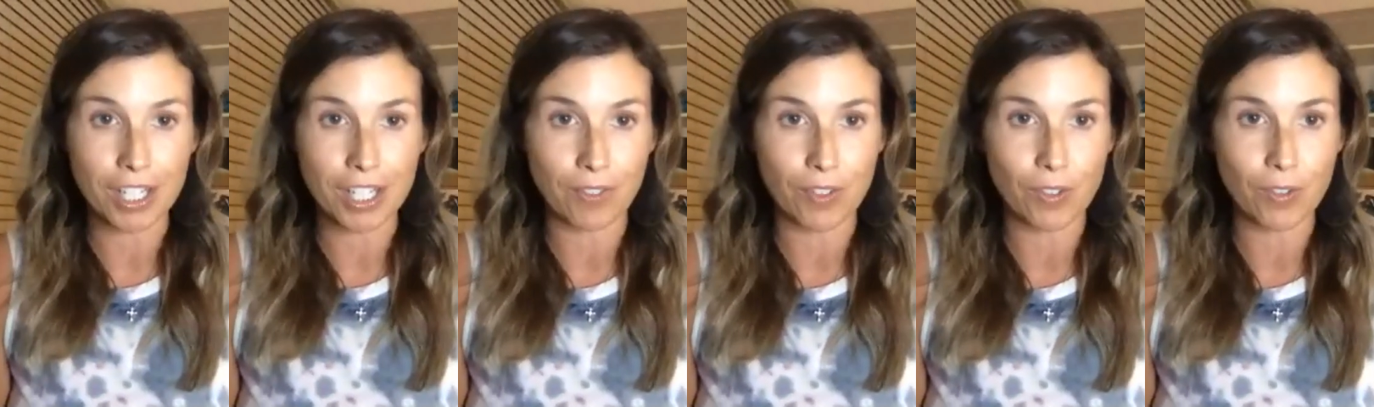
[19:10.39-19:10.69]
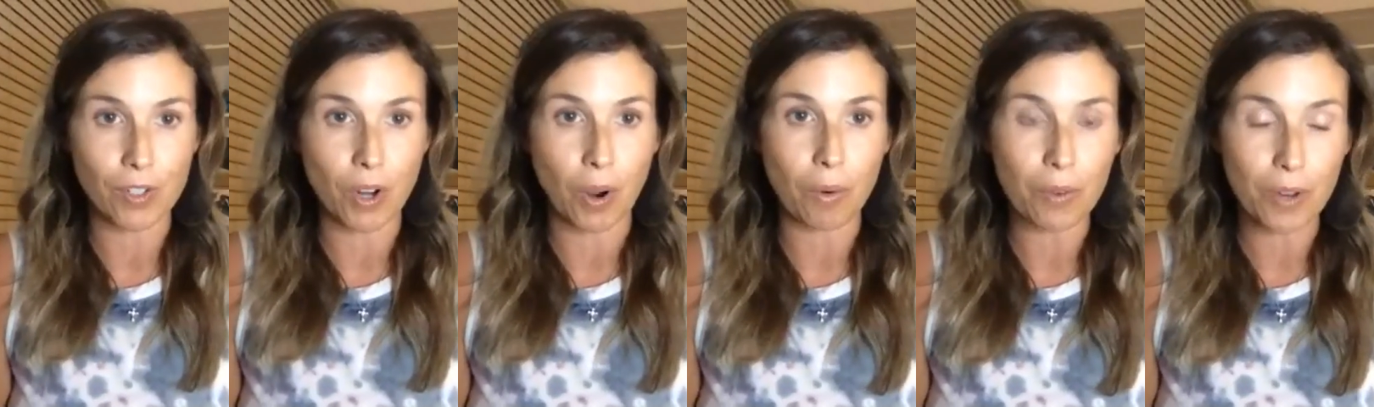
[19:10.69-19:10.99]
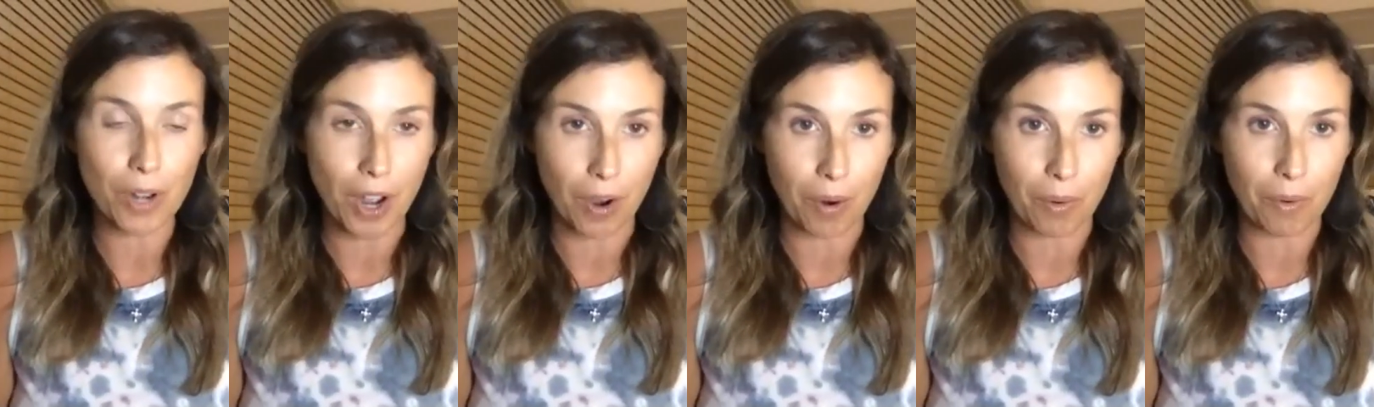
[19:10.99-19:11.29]
if you don't
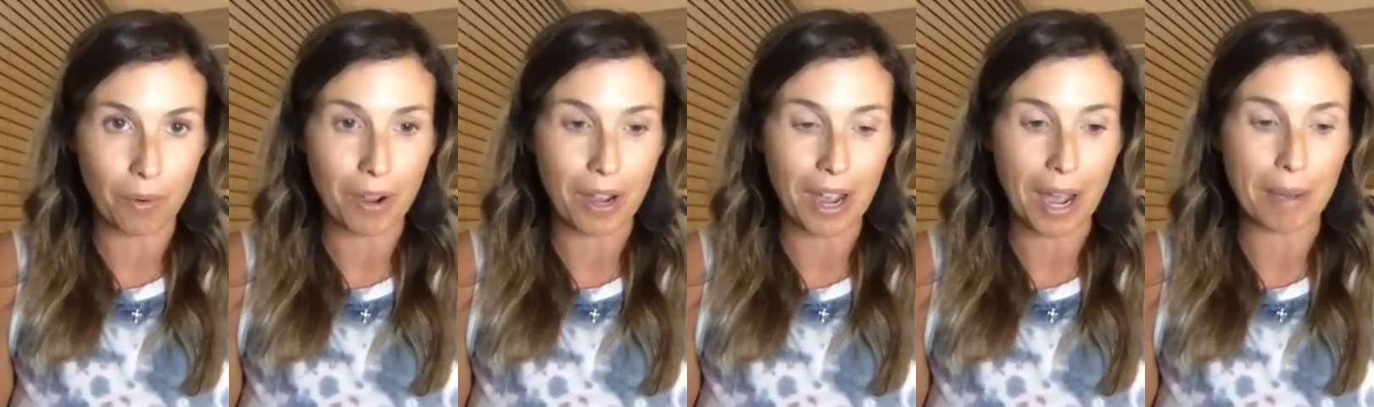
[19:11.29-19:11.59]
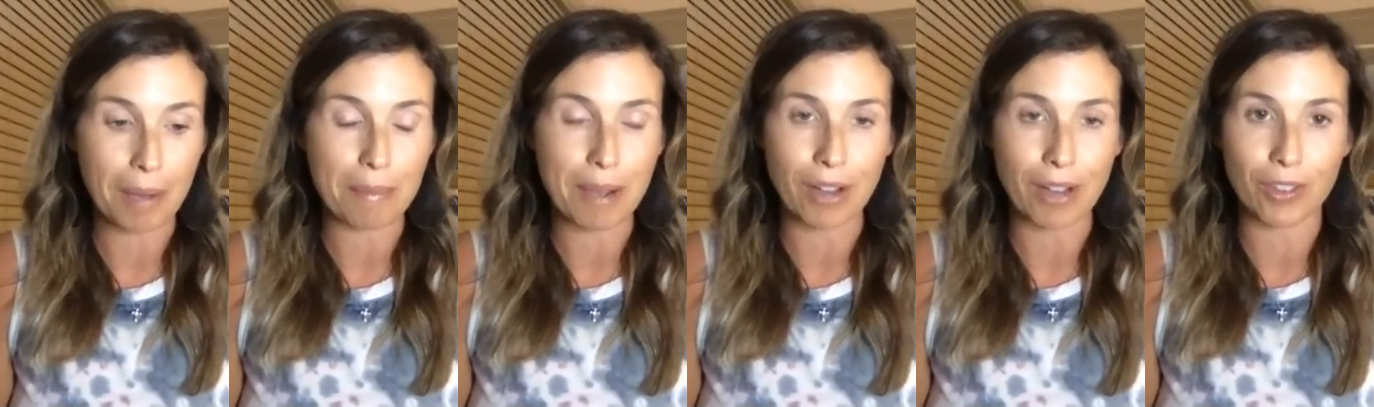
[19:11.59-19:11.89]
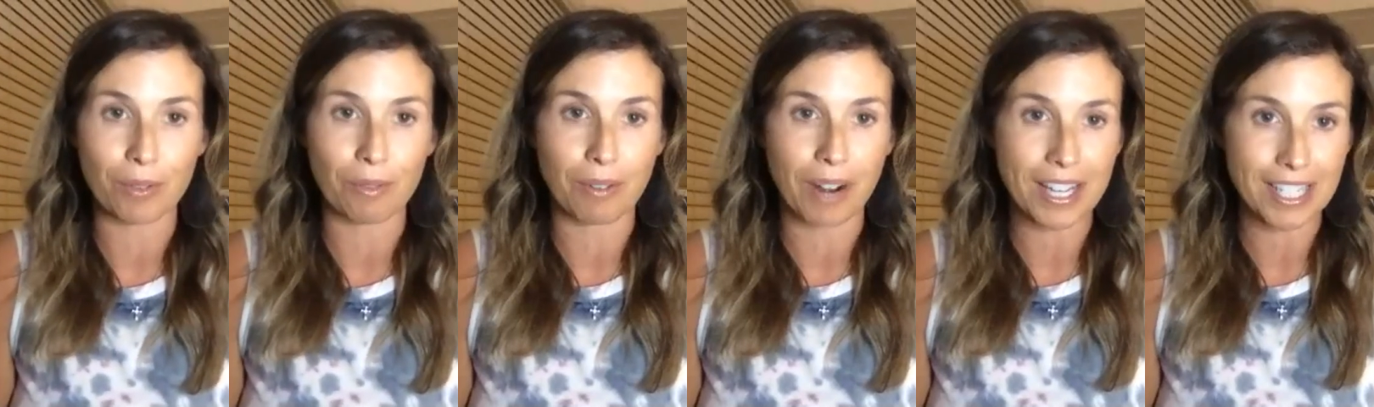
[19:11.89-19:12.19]
know about
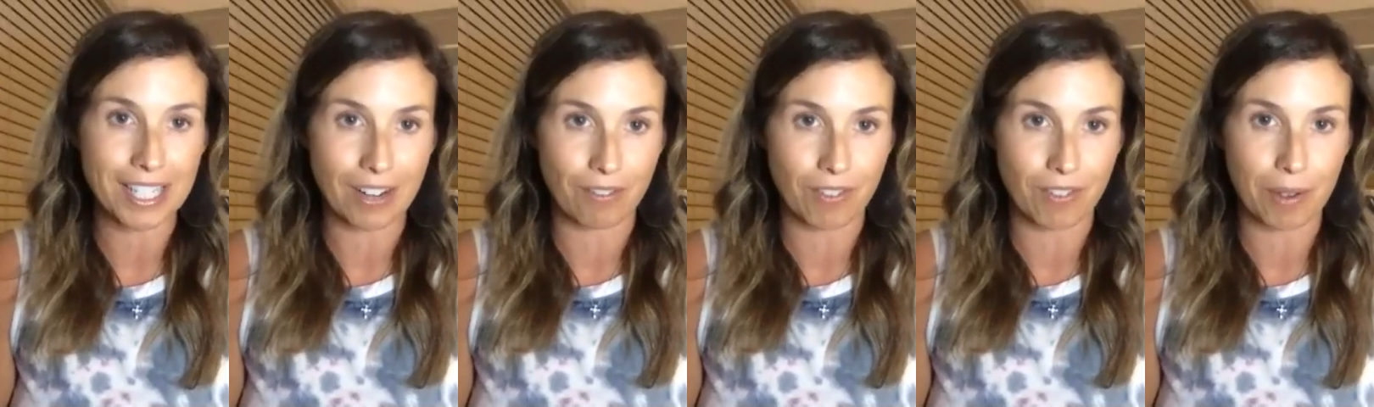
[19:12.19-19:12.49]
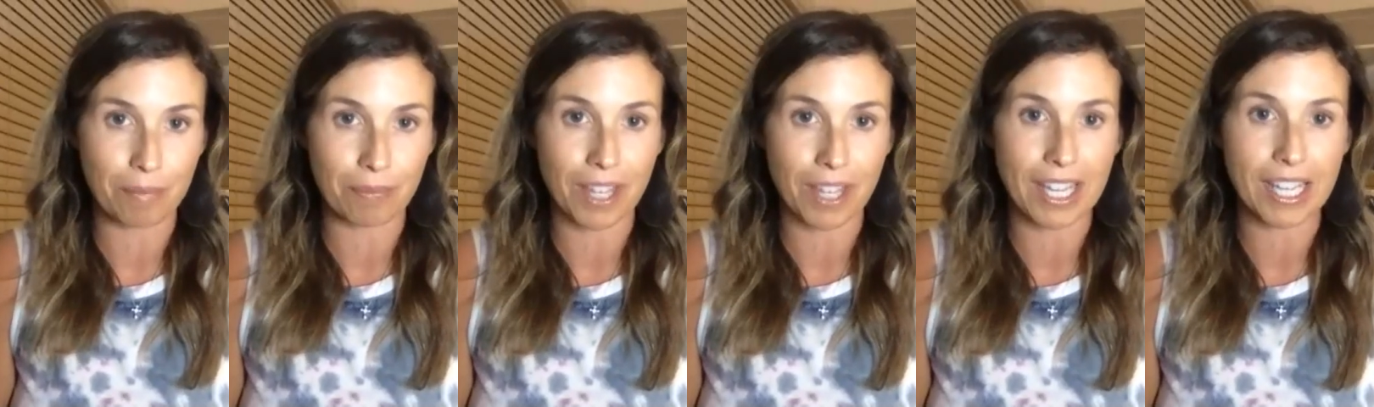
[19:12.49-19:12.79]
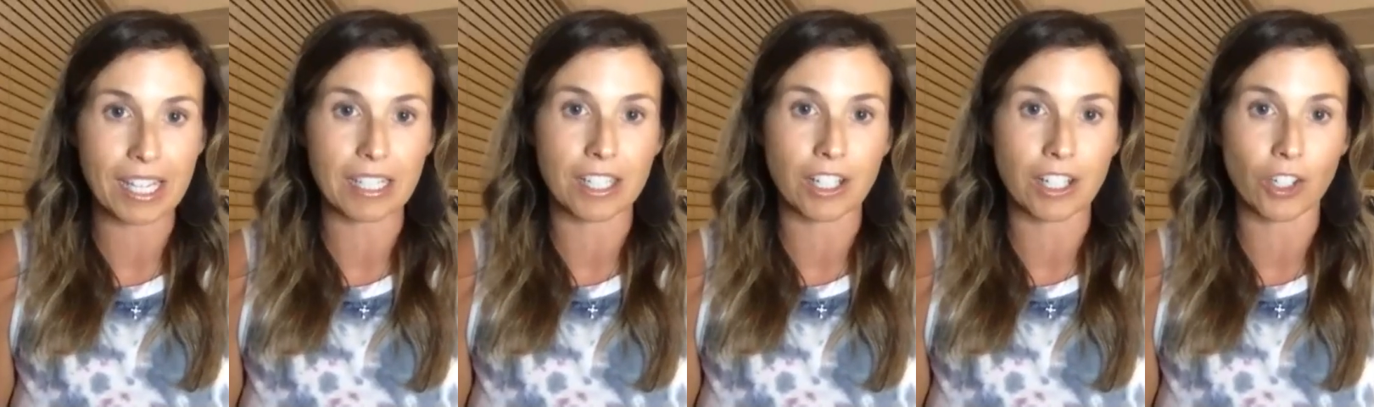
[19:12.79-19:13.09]
the rest of them,
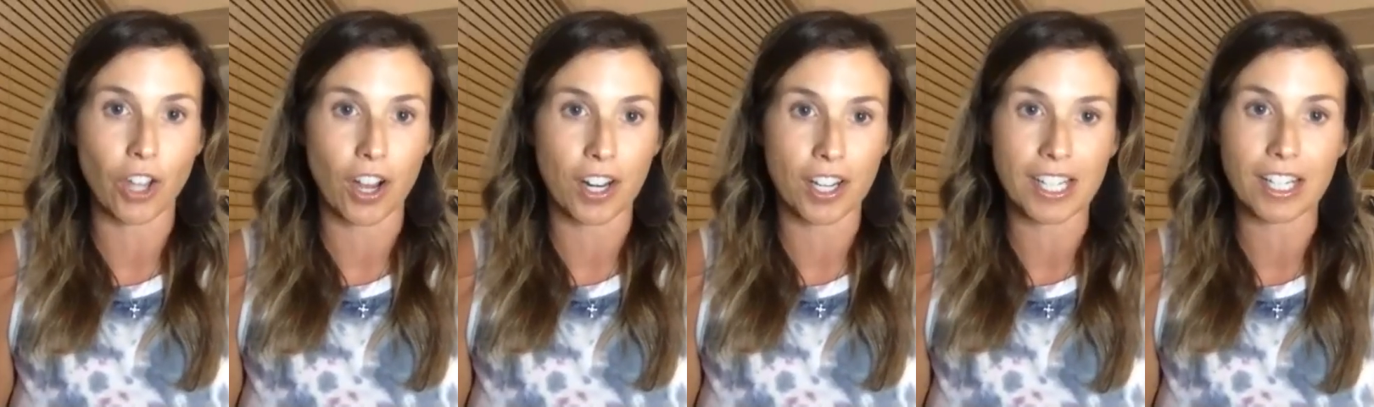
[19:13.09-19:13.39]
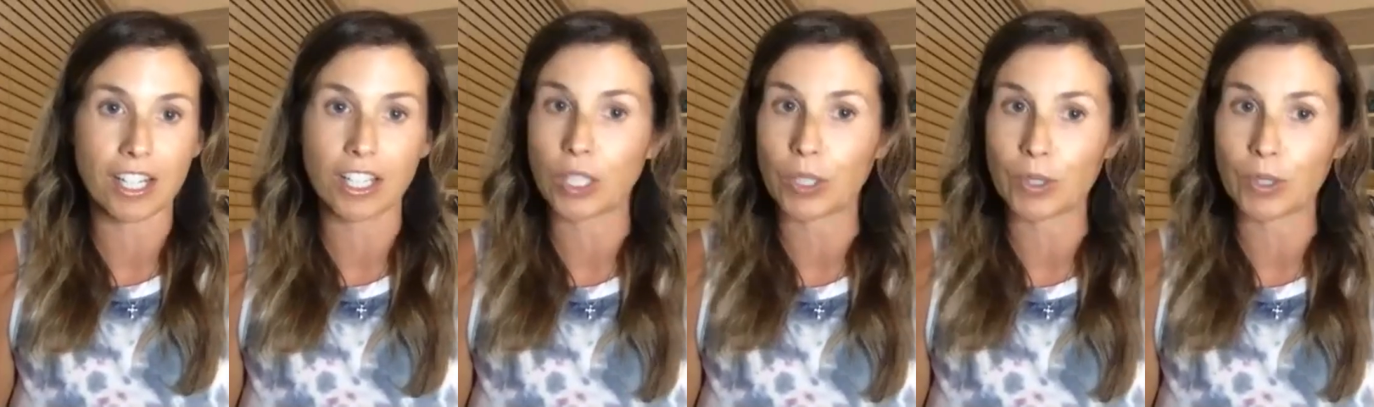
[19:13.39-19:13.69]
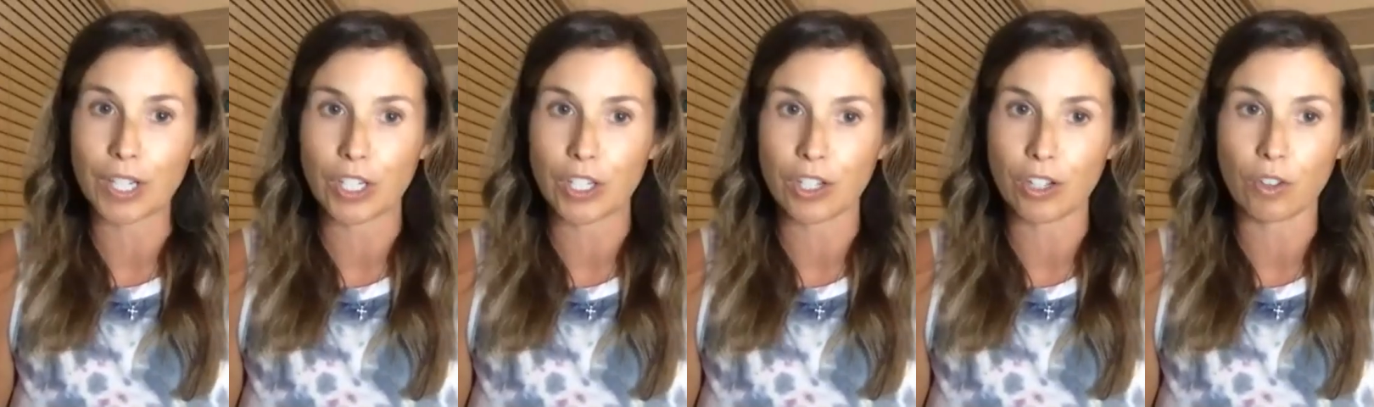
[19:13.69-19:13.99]
like Nalani
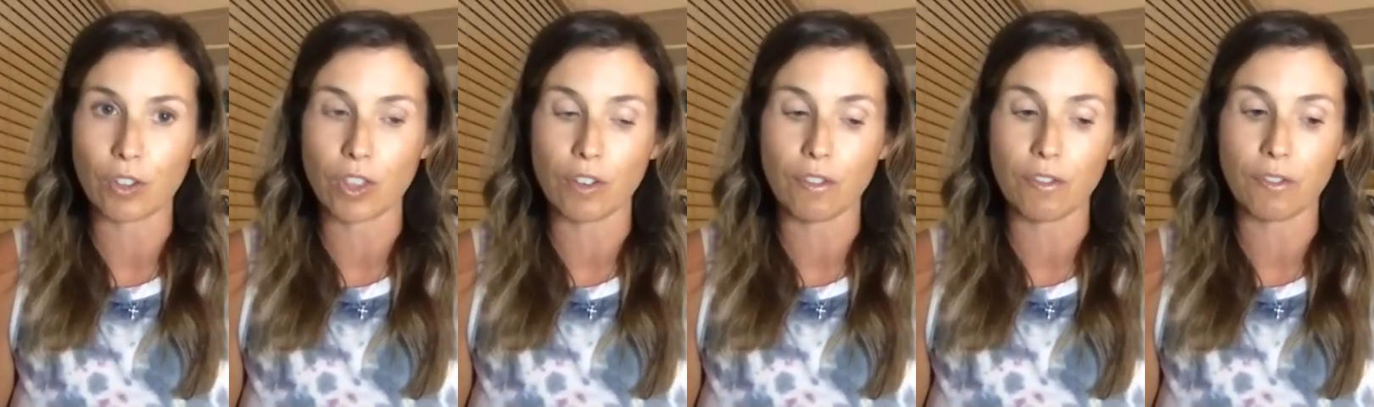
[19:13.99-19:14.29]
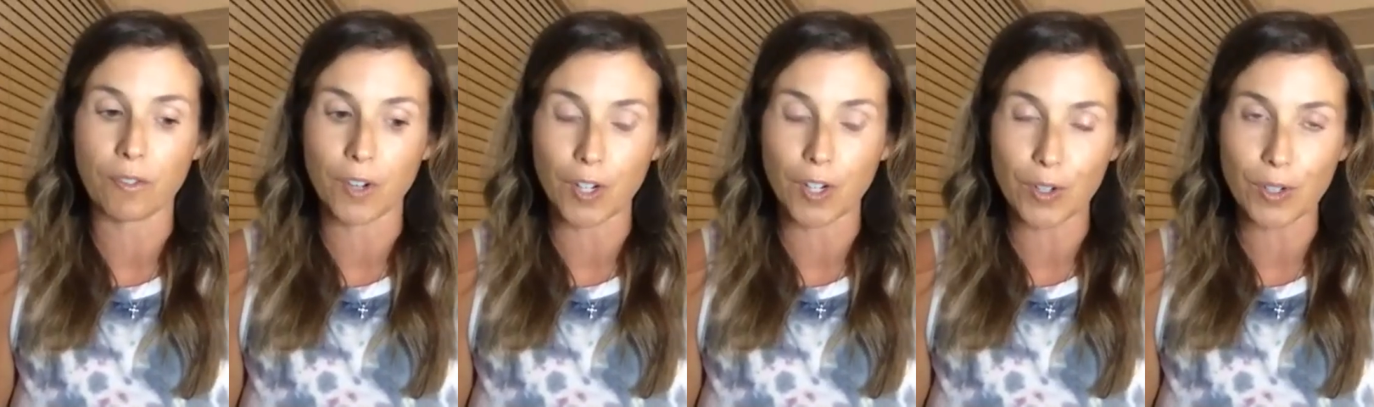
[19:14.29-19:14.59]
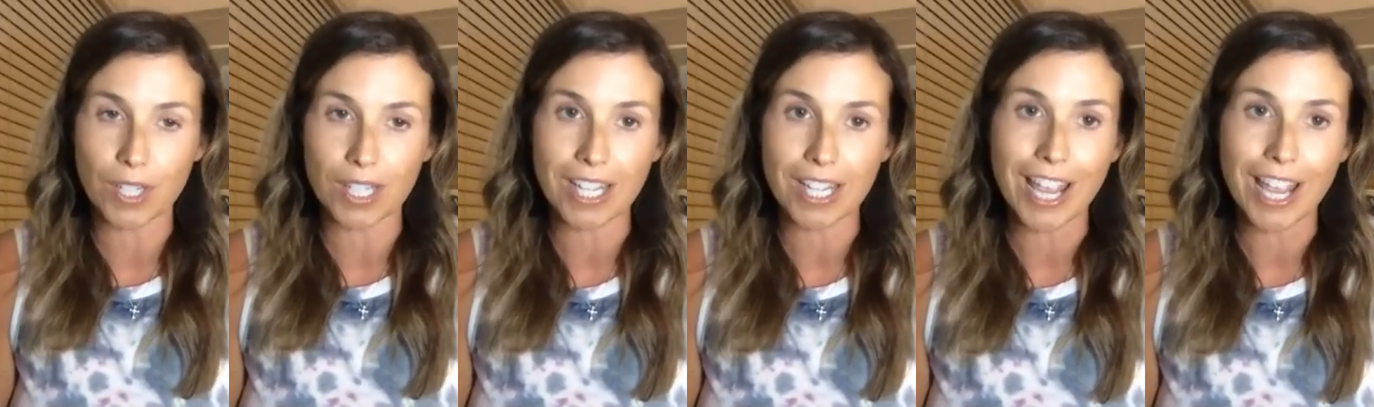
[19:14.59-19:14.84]
alluded to, the fruit,